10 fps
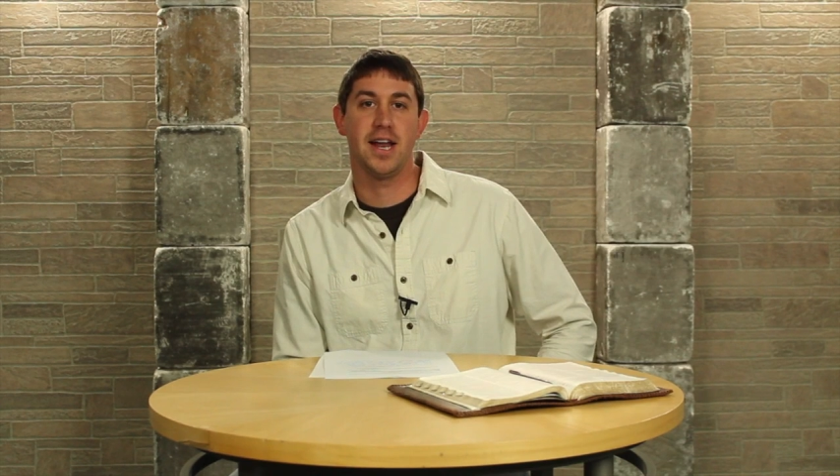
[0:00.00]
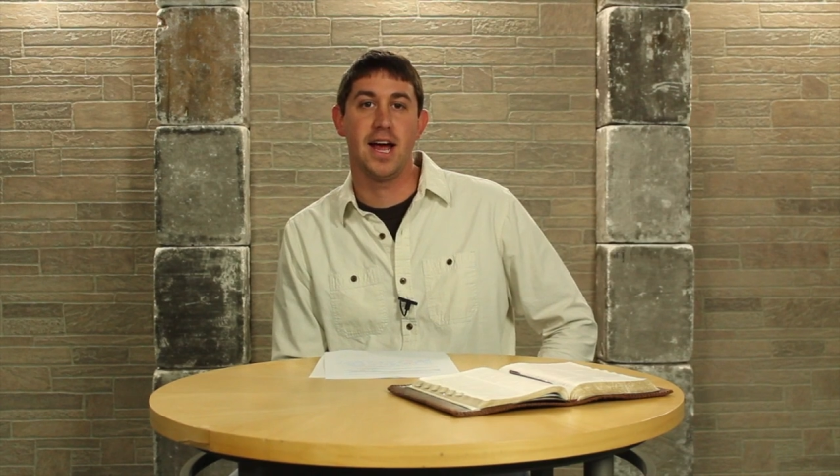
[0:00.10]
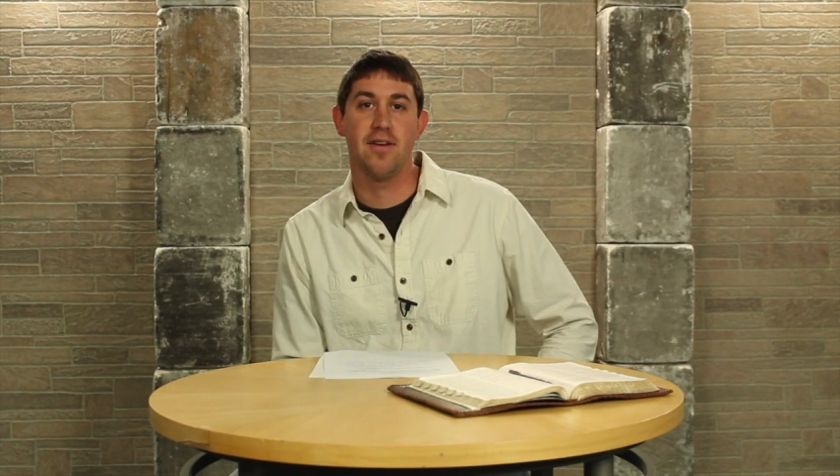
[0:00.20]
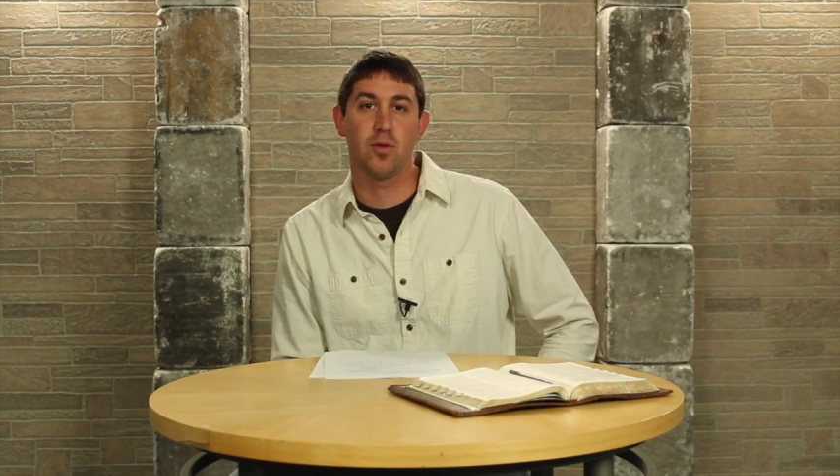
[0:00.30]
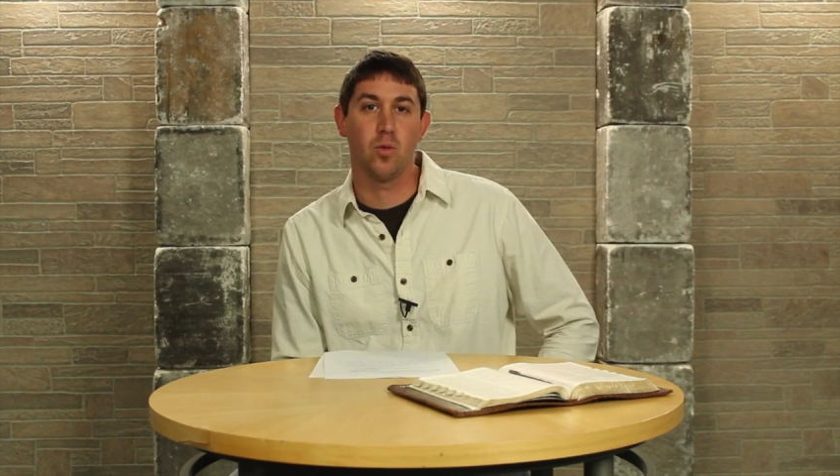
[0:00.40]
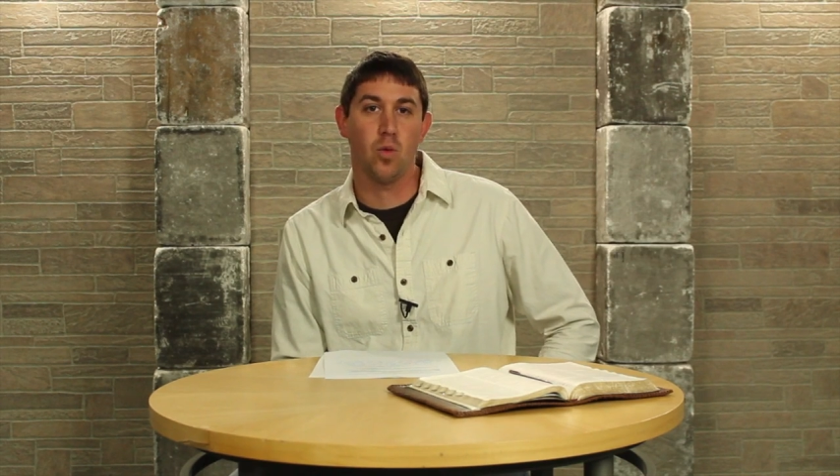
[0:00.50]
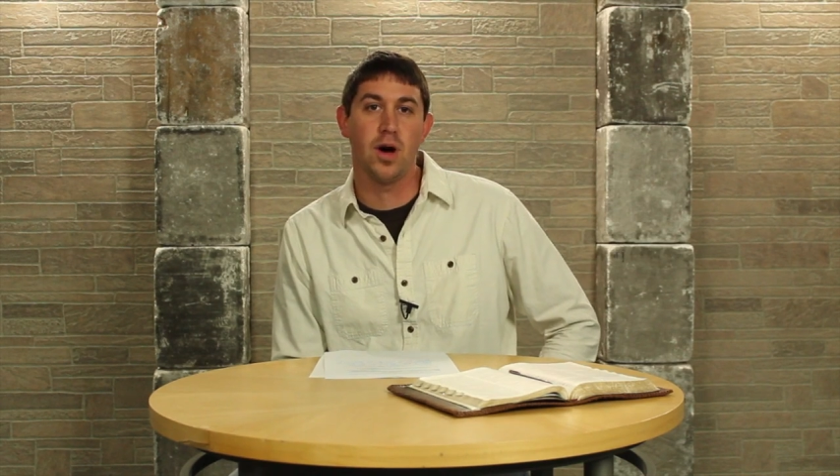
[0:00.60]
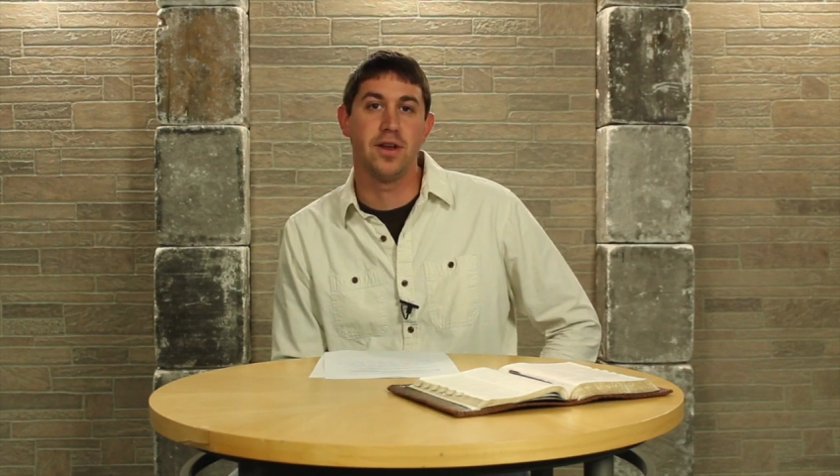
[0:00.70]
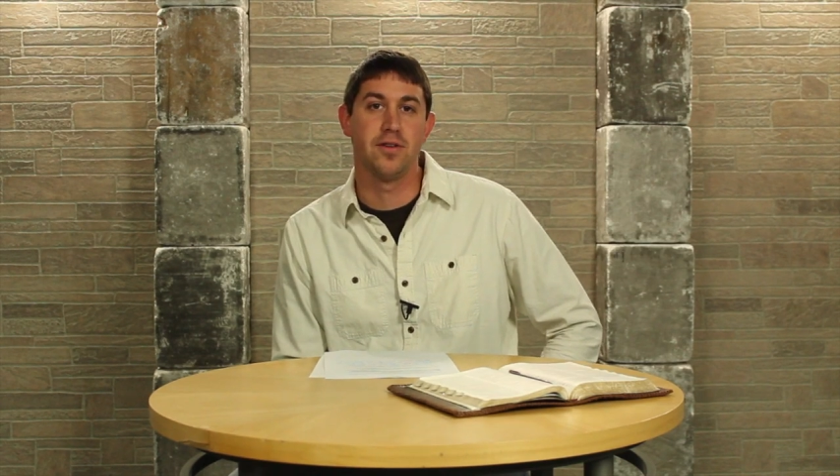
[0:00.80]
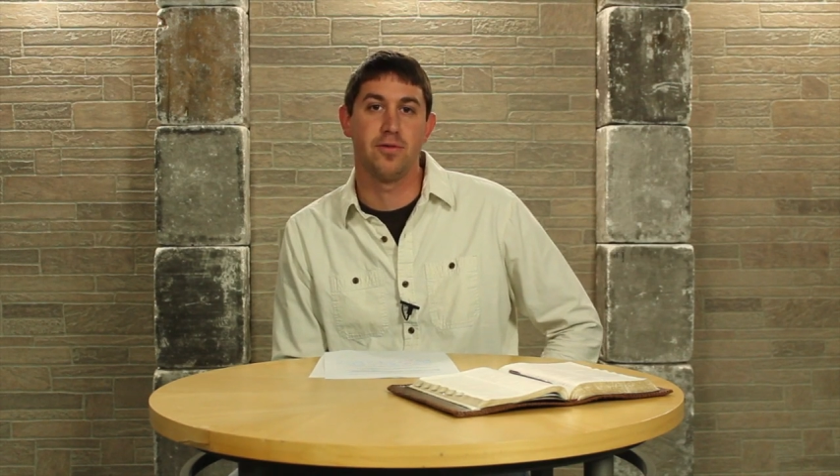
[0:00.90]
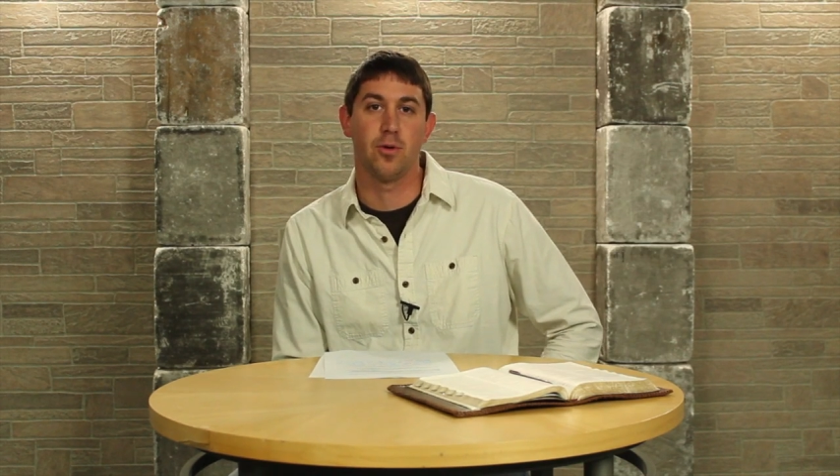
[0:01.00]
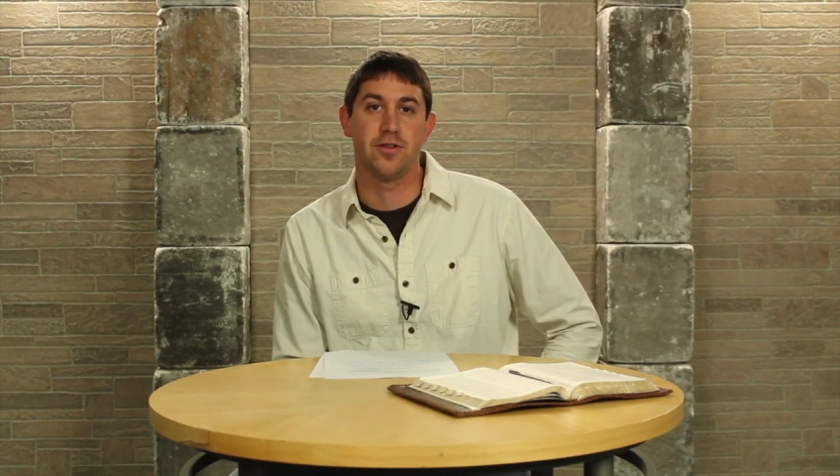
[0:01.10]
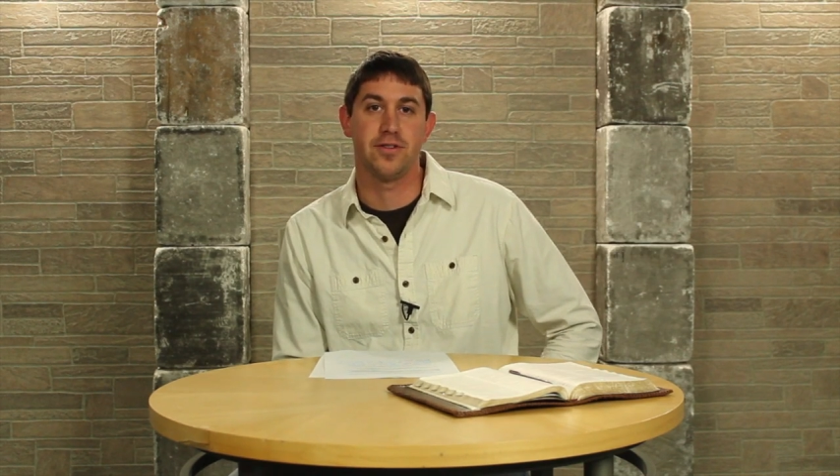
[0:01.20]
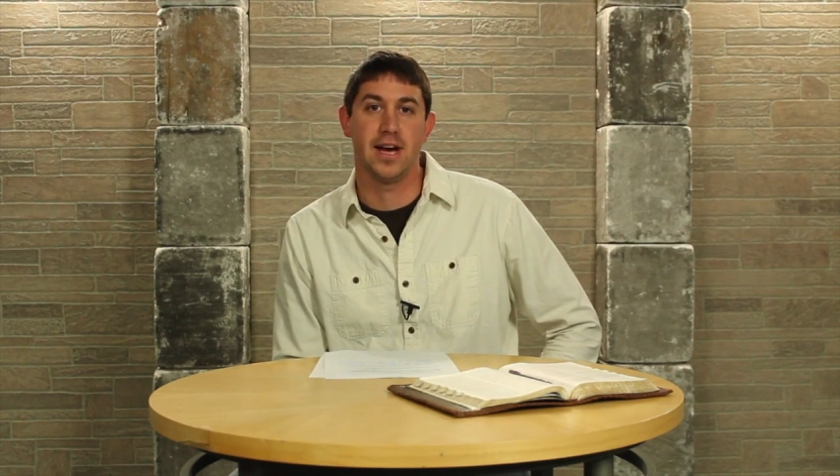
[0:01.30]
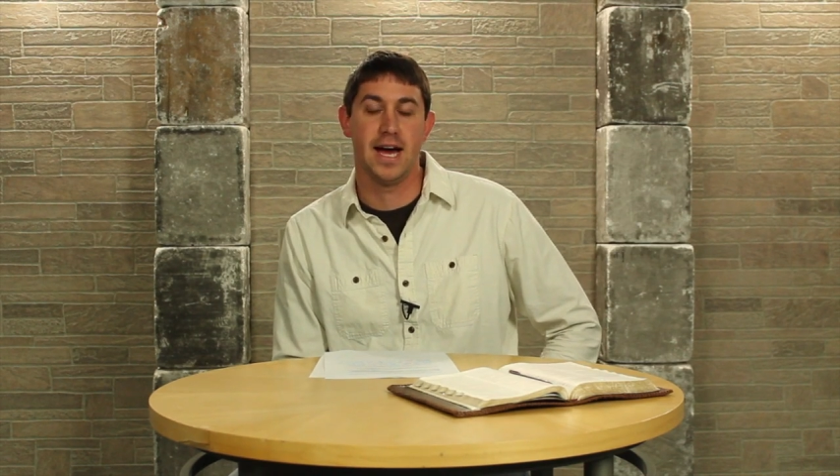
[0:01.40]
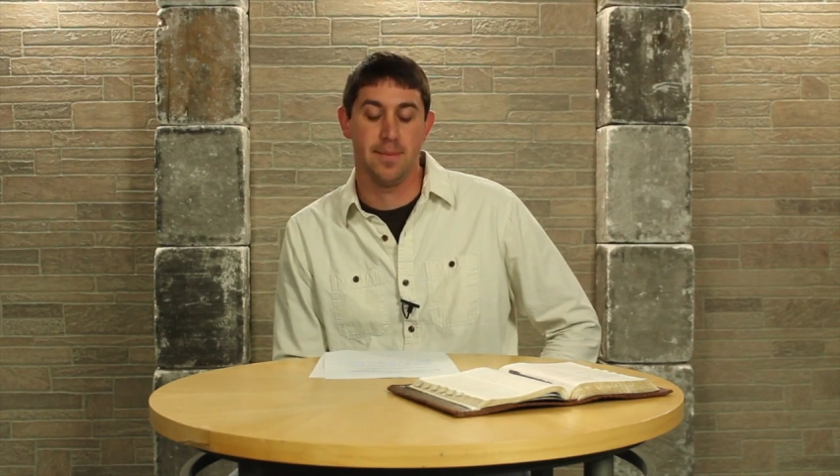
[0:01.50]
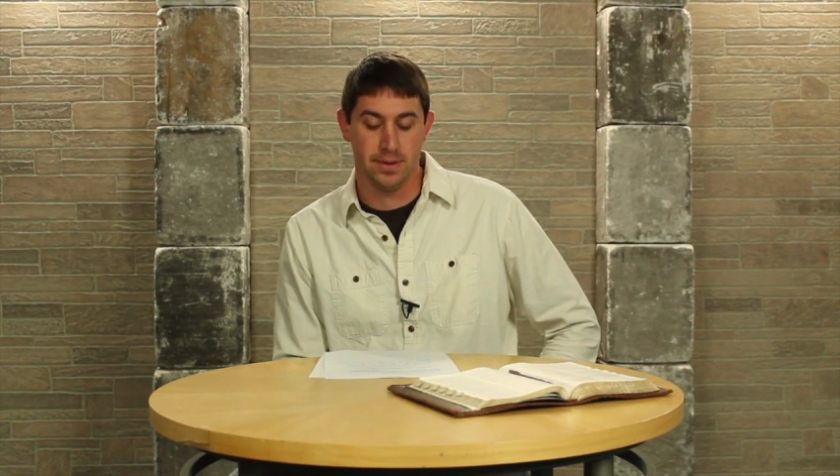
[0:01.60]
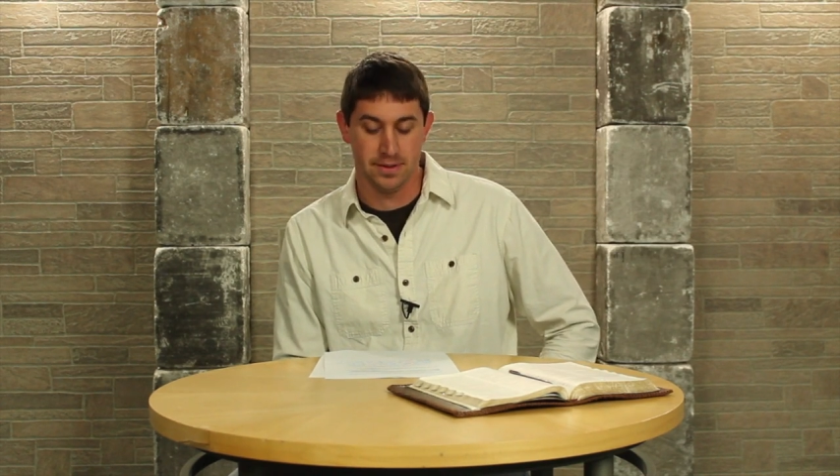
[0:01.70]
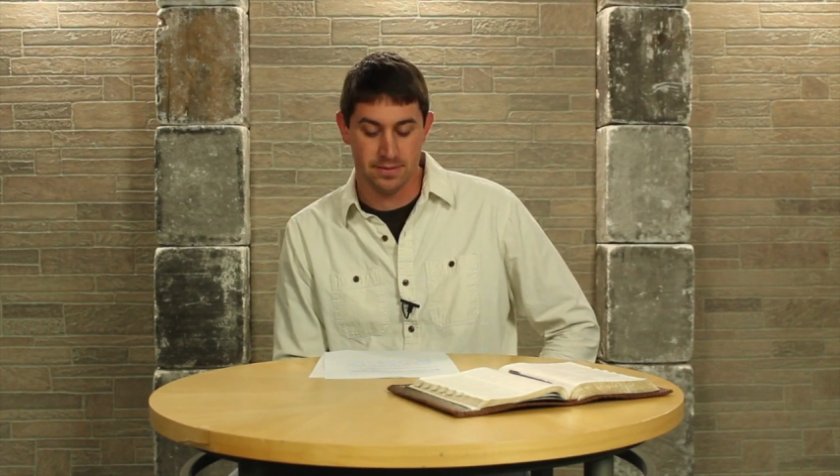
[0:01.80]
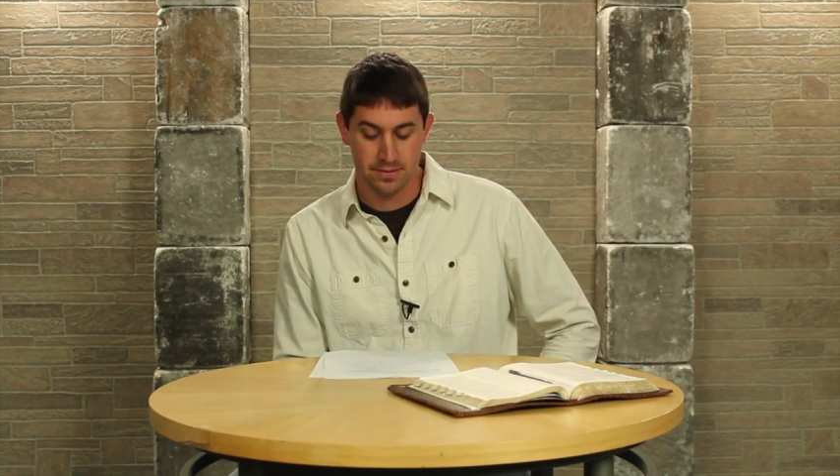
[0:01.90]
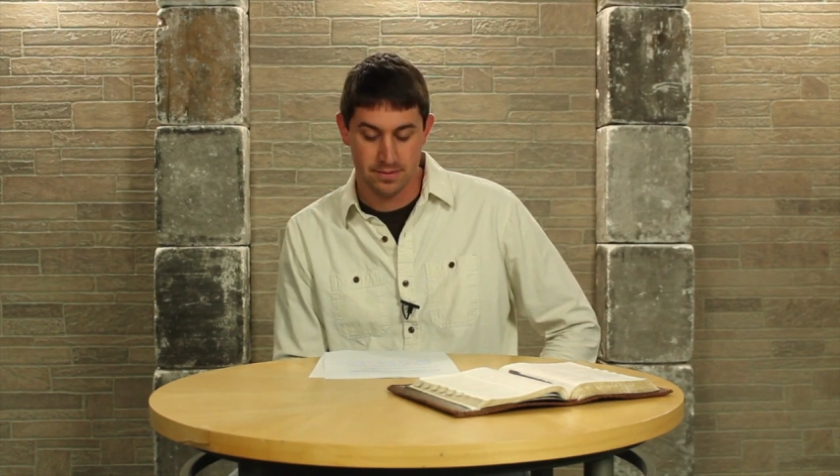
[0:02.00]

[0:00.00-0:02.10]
ever want divorce to happen.